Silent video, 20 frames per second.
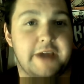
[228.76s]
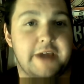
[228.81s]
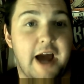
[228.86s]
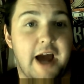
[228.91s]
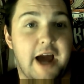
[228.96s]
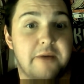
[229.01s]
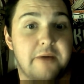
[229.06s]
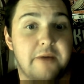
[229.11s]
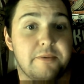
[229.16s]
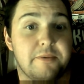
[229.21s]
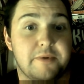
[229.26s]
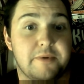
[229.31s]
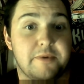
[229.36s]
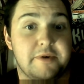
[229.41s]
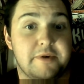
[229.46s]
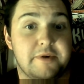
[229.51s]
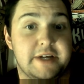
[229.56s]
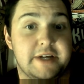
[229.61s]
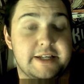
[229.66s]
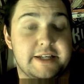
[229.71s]
yeah, I
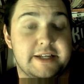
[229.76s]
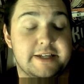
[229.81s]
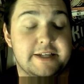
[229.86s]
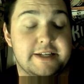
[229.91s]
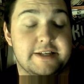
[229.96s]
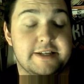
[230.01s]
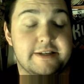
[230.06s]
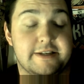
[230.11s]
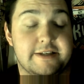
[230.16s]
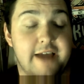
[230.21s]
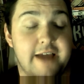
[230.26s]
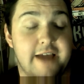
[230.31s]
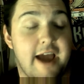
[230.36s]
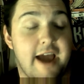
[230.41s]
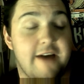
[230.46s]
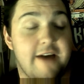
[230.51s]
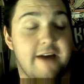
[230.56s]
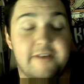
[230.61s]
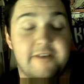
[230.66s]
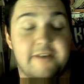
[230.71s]
really didn't
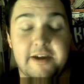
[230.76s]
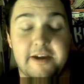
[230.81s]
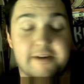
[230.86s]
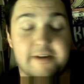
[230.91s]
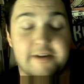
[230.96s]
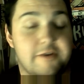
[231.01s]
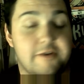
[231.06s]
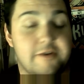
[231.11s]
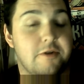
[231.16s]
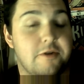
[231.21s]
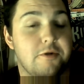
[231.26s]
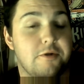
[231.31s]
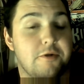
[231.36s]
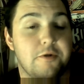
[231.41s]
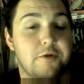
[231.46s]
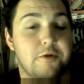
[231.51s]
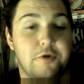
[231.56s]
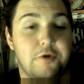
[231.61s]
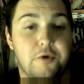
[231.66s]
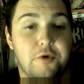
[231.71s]
have a
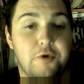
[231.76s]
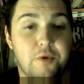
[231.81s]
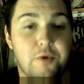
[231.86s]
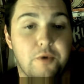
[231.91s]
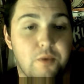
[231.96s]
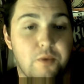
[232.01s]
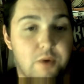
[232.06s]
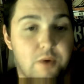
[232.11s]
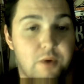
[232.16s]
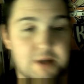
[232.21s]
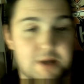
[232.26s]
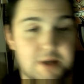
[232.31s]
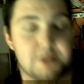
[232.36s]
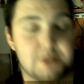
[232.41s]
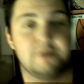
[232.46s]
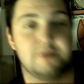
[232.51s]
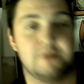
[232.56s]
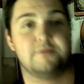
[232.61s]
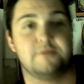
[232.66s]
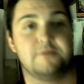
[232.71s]
clue what
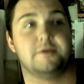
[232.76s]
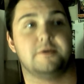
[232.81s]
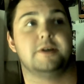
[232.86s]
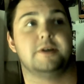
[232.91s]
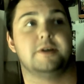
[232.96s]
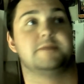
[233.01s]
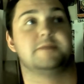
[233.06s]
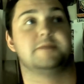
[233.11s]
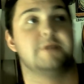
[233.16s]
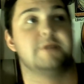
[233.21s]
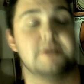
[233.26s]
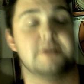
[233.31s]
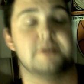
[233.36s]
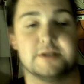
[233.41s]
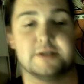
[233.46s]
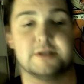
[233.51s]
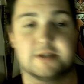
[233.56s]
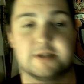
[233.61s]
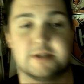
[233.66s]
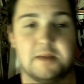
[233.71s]
to do for this
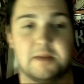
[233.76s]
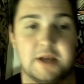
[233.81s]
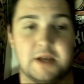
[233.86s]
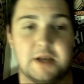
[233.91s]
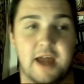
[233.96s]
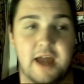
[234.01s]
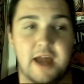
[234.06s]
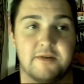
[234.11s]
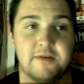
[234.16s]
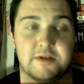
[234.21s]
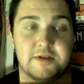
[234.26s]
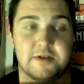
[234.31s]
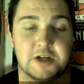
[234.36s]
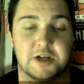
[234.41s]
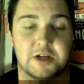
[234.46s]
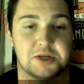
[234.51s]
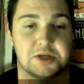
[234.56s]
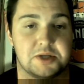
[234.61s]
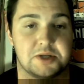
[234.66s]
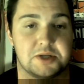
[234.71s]
because, I mean,
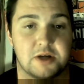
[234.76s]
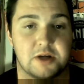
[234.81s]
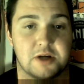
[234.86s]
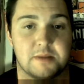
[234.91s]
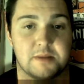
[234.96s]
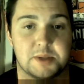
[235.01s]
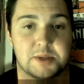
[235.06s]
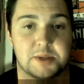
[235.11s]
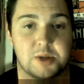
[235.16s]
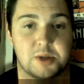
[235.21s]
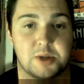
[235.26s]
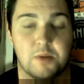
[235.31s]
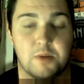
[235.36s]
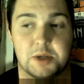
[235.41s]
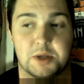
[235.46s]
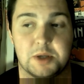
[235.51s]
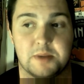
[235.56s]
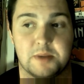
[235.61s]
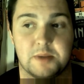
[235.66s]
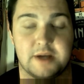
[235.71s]
everything just took up so
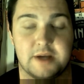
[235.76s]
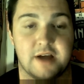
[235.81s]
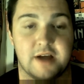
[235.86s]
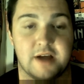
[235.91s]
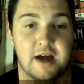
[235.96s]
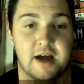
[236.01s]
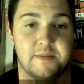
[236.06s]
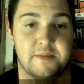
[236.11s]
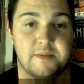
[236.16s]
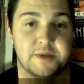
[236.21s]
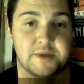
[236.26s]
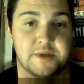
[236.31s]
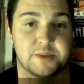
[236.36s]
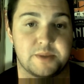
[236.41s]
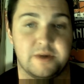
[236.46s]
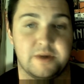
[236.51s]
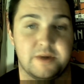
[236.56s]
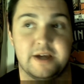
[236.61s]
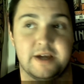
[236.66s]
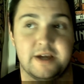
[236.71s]
much of my time
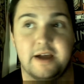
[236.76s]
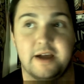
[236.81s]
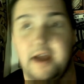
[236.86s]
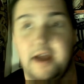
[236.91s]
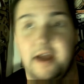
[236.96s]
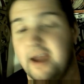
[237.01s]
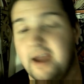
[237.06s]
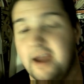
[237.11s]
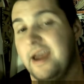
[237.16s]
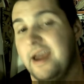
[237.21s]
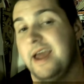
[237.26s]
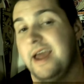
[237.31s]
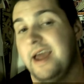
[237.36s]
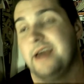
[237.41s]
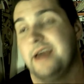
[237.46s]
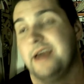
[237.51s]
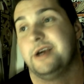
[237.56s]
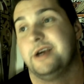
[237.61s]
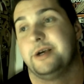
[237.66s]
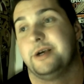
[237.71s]
this week.
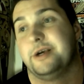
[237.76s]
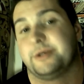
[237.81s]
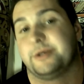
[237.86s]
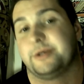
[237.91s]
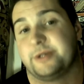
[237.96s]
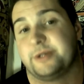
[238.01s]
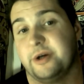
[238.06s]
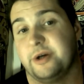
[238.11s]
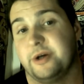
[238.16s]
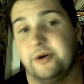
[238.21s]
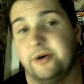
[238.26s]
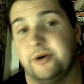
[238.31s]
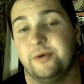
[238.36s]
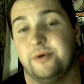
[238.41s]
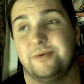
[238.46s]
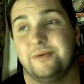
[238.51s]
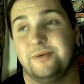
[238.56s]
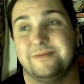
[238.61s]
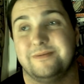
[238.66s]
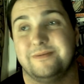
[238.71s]

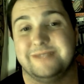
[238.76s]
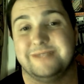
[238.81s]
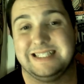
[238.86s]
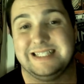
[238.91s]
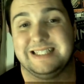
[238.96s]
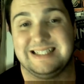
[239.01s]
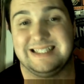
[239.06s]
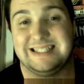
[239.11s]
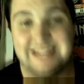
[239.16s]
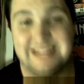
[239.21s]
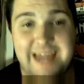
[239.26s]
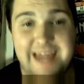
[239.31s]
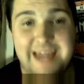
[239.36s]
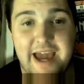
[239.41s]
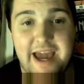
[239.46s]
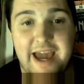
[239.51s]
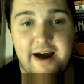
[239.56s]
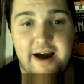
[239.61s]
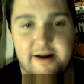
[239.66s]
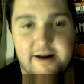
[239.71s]
So,
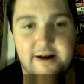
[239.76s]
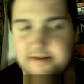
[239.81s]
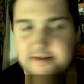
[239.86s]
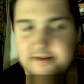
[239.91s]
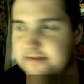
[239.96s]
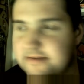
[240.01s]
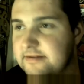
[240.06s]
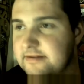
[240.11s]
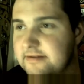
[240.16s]
yeah.